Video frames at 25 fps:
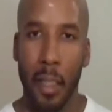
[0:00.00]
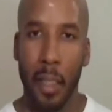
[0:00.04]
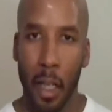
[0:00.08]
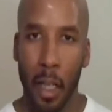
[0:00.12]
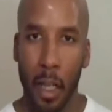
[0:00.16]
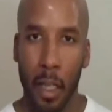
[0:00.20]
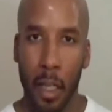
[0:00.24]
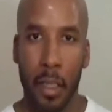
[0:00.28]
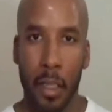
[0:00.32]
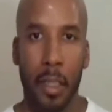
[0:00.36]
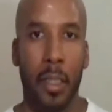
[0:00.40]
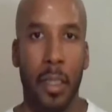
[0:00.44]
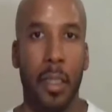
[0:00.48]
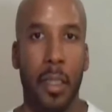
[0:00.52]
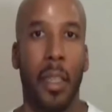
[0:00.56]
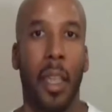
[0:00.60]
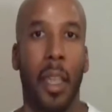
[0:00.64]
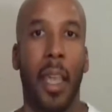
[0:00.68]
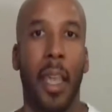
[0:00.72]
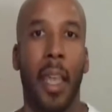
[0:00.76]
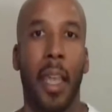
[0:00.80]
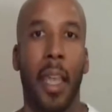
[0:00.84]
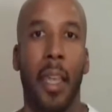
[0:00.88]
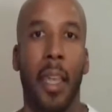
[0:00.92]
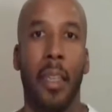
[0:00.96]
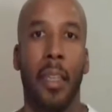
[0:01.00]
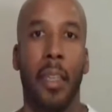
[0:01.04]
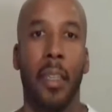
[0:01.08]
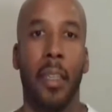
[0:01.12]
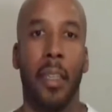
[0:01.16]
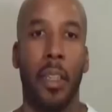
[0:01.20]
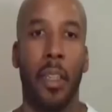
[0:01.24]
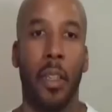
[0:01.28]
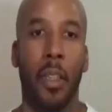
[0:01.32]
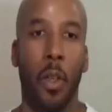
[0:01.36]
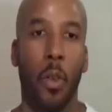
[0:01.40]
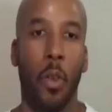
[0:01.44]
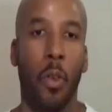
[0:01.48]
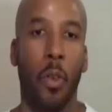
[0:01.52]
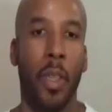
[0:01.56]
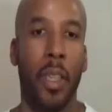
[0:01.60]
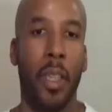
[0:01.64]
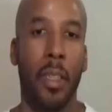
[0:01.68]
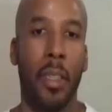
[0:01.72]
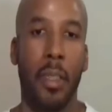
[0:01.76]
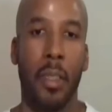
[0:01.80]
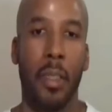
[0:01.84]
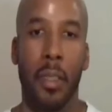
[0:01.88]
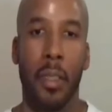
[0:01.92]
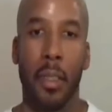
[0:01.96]
judged, and
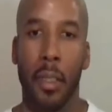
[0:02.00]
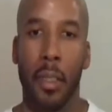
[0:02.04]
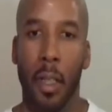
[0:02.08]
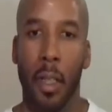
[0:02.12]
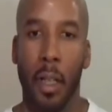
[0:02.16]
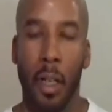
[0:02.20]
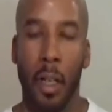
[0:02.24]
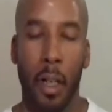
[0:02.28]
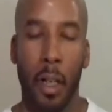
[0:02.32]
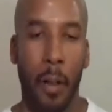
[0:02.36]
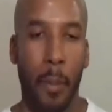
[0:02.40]
he's